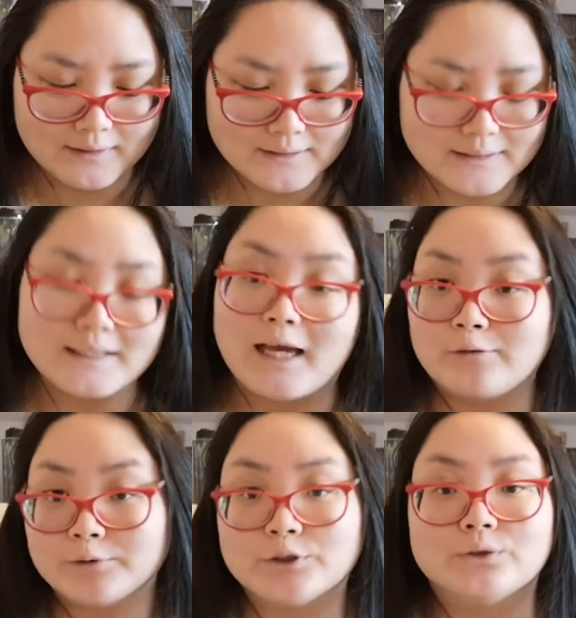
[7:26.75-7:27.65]

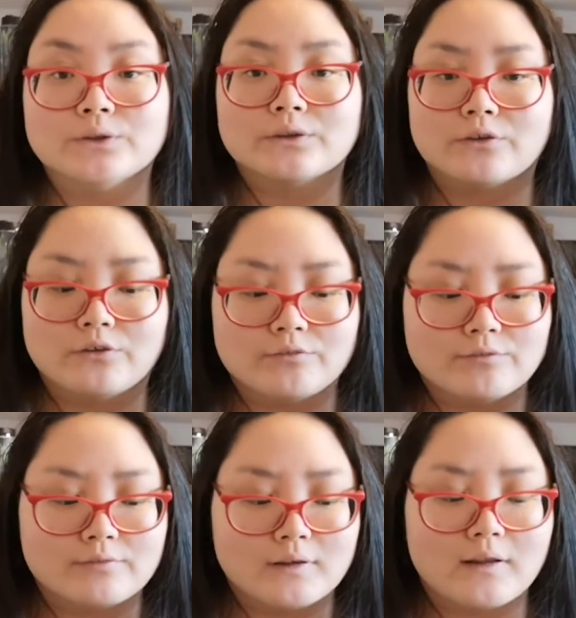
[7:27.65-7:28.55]
snapshot of
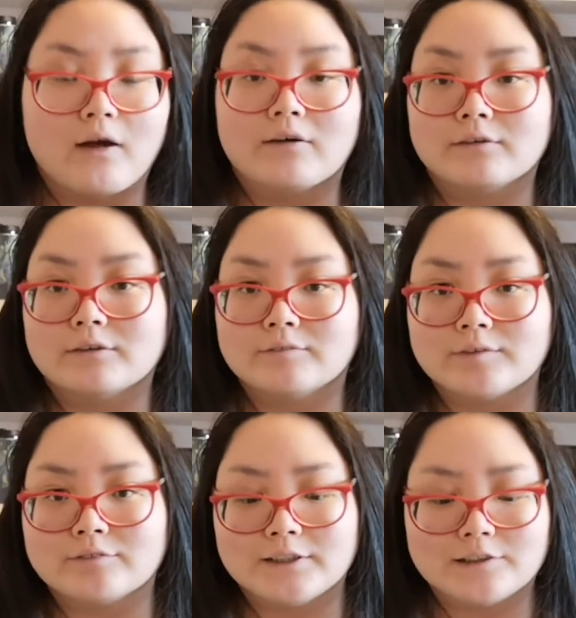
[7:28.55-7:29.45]
the art of
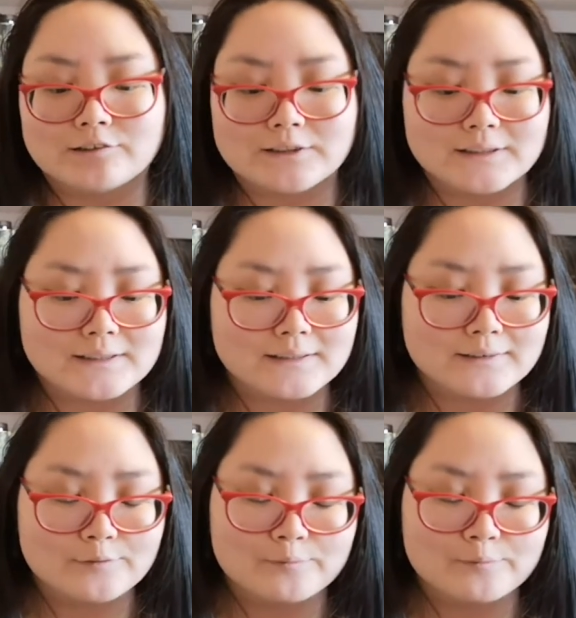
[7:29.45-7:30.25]
different eras.